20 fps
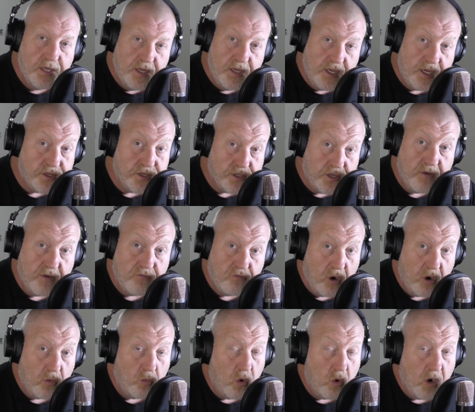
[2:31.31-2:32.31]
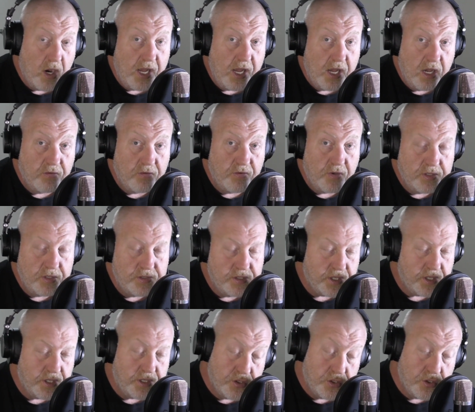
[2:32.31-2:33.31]
yes, I have run way over,
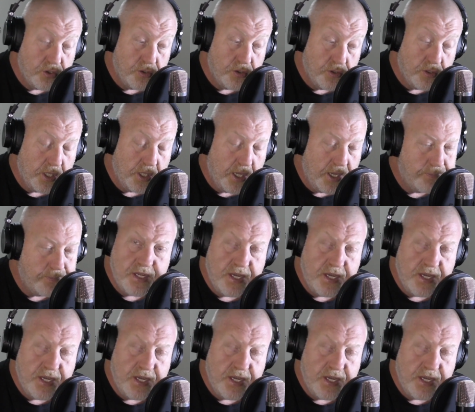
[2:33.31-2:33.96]
so you shouldn't do that.